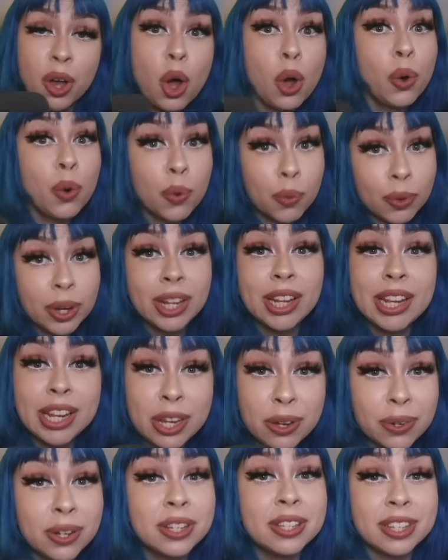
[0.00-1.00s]
Oh, really?
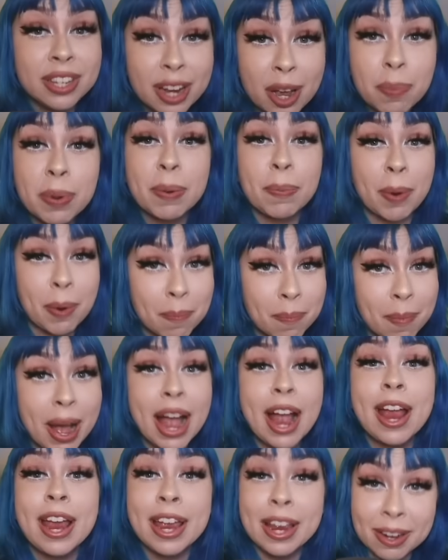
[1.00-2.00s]
You could see how people
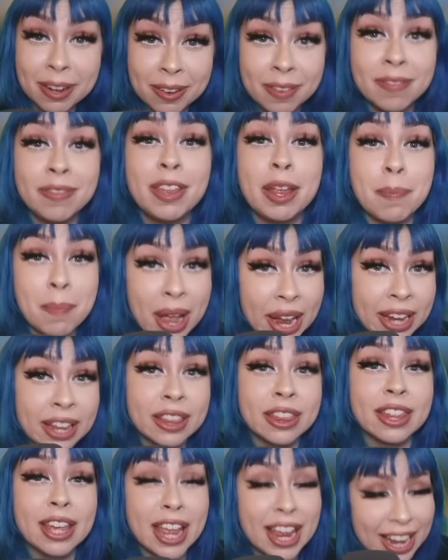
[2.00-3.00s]
might... they might
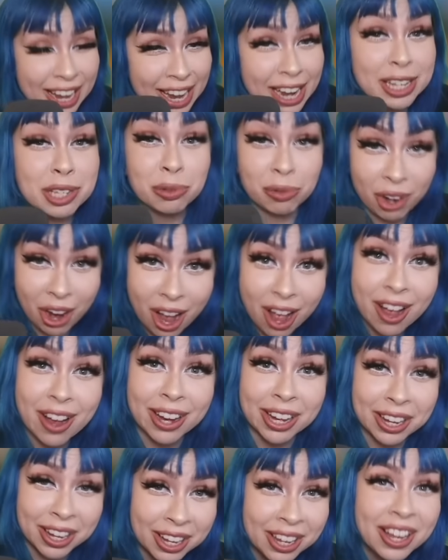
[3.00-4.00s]
think it's
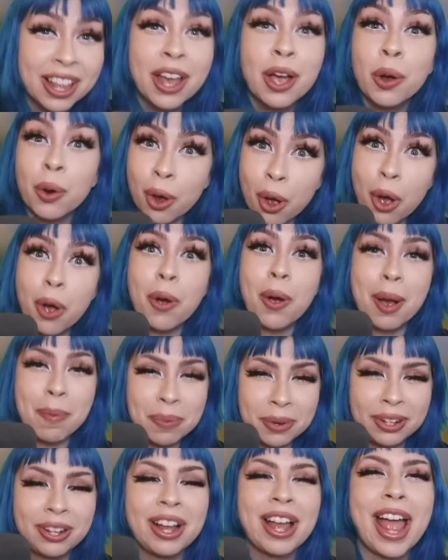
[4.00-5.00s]
wrong. Oh,
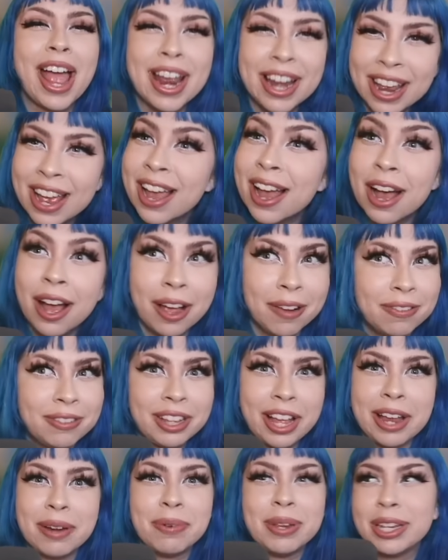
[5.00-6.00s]
I'm
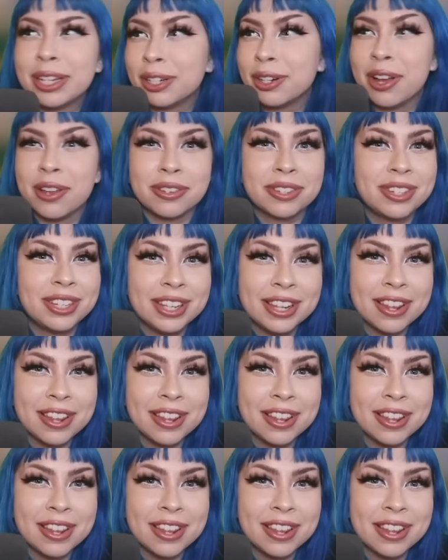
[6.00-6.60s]
glad we could all see